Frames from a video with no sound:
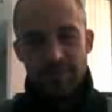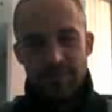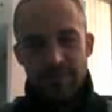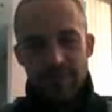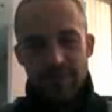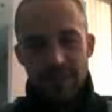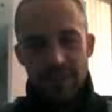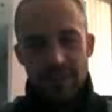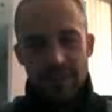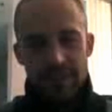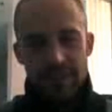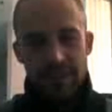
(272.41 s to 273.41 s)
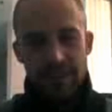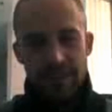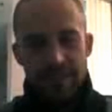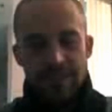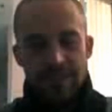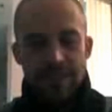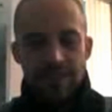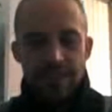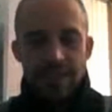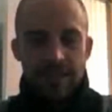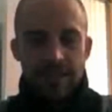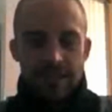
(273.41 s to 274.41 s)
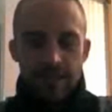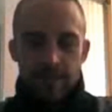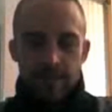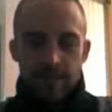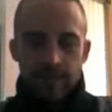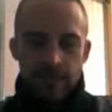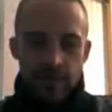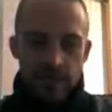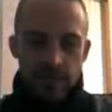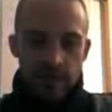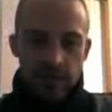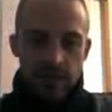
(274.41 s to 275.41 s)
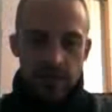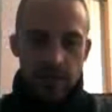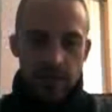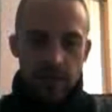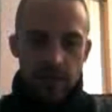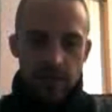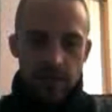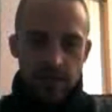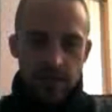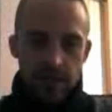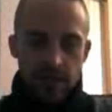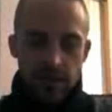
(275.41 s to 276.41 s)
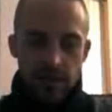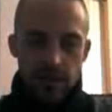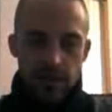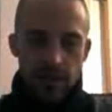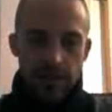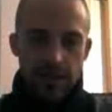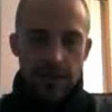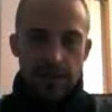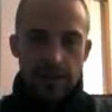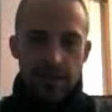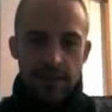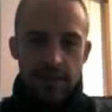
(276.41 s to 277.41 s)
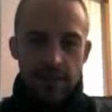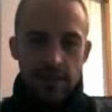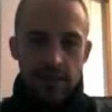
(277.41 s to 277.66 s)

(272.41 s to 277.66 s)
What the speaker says: No words are spoken by the person on screen.